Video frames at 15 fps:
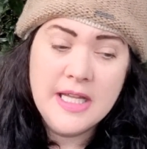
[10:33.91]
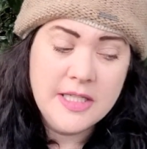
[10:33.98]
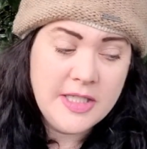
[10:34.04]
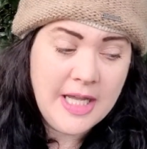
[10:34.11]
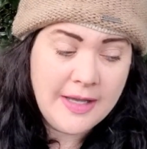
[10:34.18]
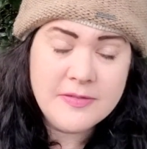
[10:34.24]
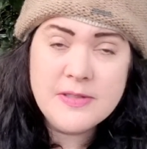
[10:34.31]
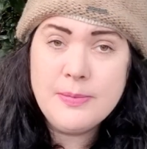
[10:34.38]
You
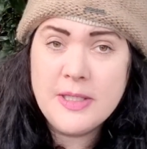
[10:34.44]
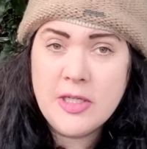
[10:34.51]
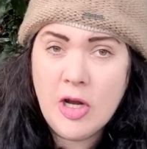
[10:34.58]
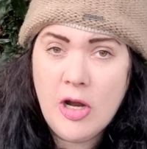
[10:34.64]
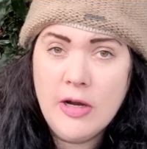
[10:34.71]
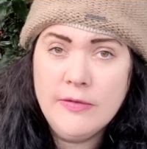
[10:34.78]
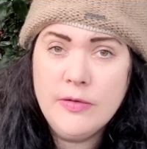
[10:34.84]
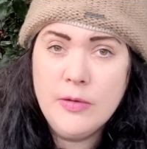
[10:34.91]
have to be
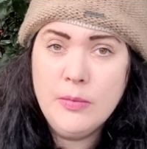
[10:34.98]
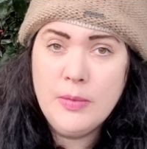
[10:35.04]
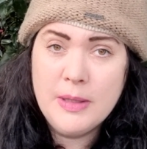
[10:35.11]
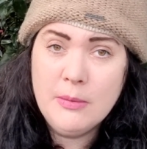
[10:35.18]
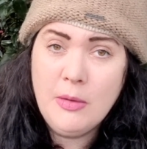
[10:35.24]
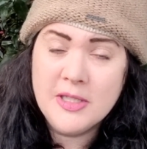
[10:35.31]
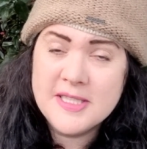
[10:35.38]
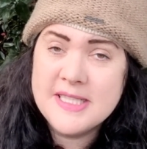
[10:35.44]
careful
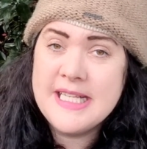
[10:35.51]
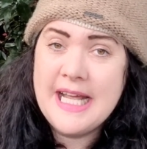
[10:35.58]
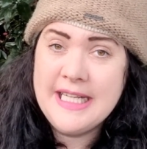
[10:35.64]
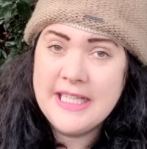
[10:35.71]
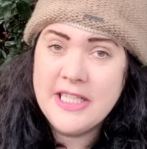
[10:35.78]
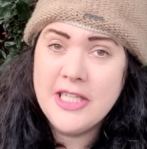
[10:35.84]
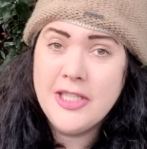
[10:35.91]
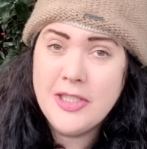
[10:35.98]
with what
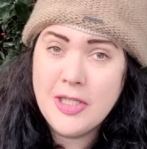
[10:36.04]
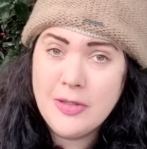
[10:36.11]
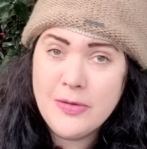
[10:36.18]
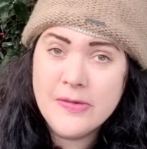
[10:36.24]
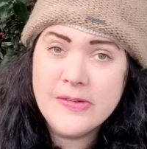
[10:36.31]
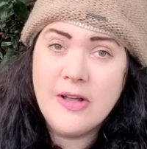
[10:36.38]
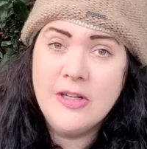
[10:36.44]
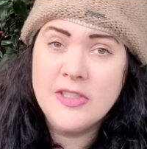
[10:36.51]
setting you
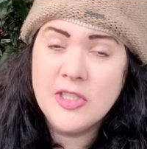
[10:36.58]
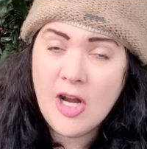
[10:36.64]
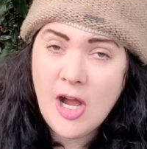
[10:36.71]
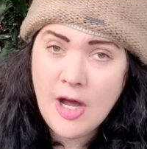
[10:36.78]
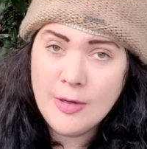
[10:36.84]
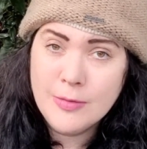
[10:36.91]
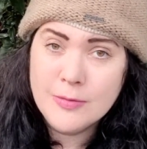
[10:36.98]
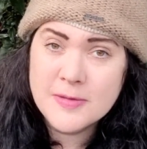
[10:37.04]
use on your
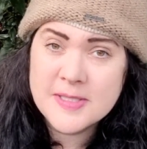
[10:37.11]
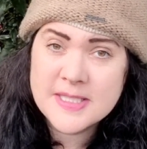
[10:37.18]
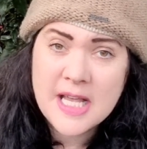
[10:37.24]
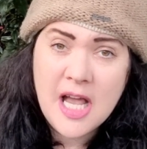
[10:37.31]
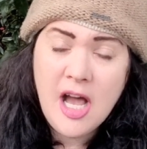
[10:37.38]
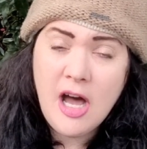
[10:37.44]
hose.